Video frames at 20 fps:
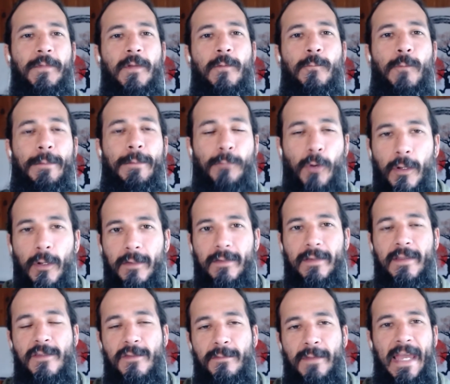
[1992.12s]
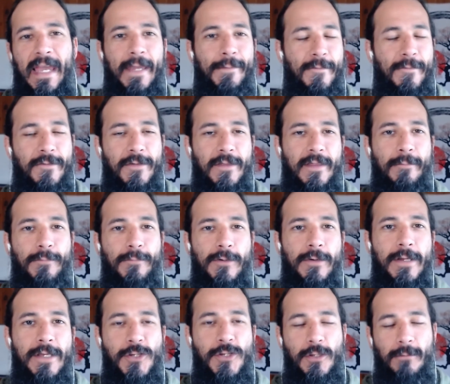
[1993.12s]
We bought this game of
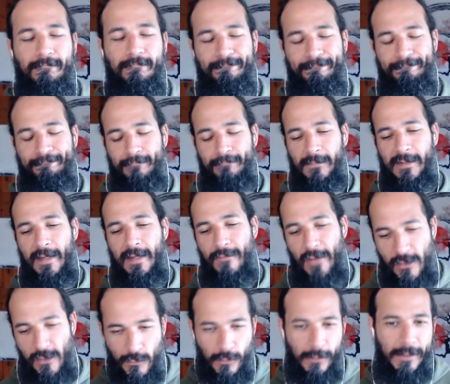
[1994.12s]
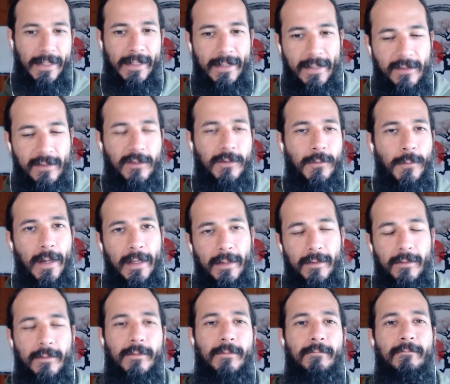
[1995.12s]
separation. Eventually it needs to
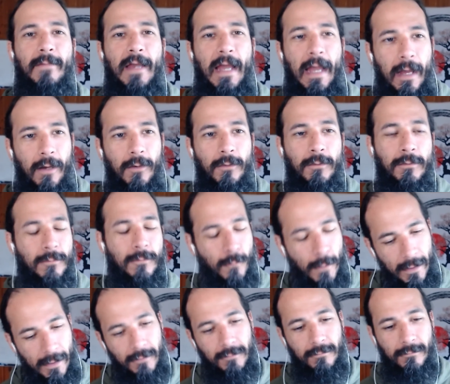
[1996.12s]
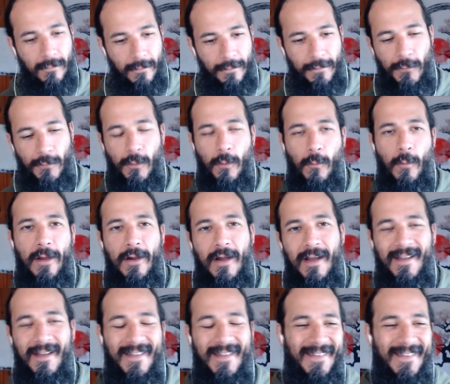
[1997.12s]
end. How? Well, through
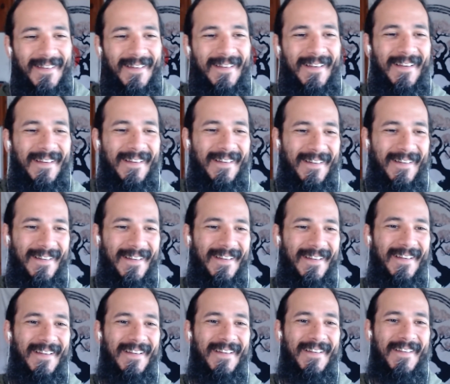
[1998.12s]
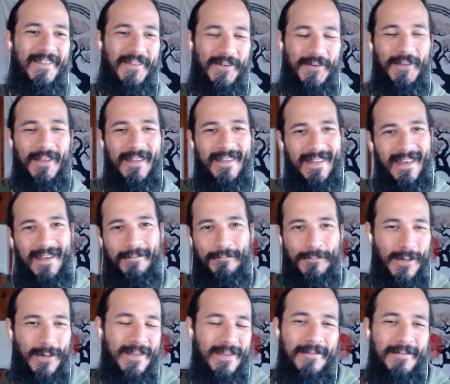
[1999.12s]
awareness. Through the same
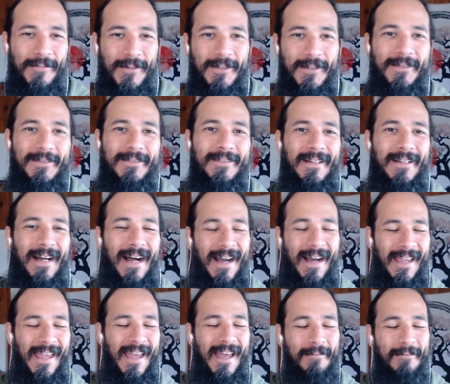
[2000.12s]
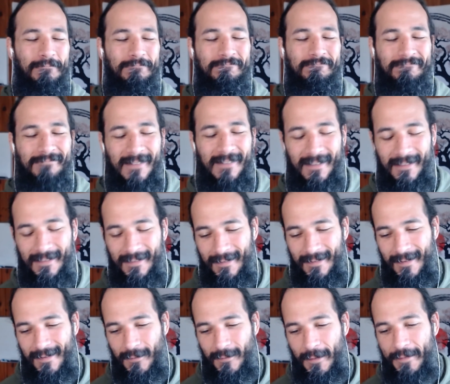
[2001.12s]
principle, I am.
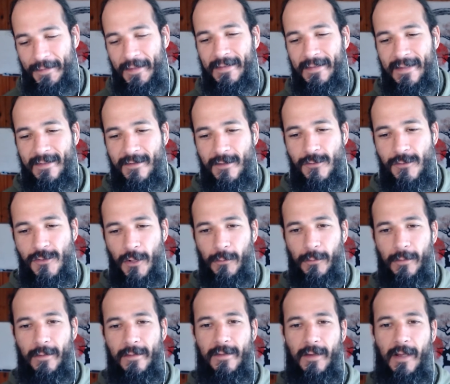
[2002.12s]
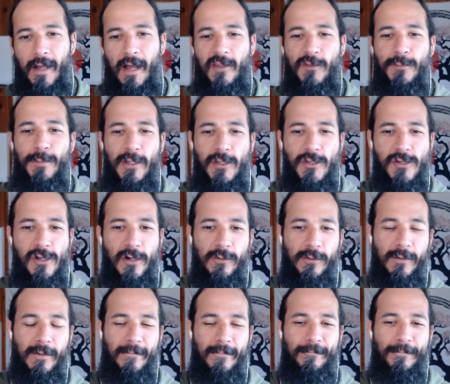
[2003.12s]
So I think that's a joke. It's a cosmic
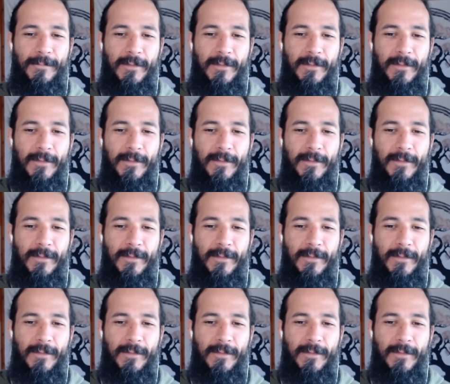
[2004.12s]
joke.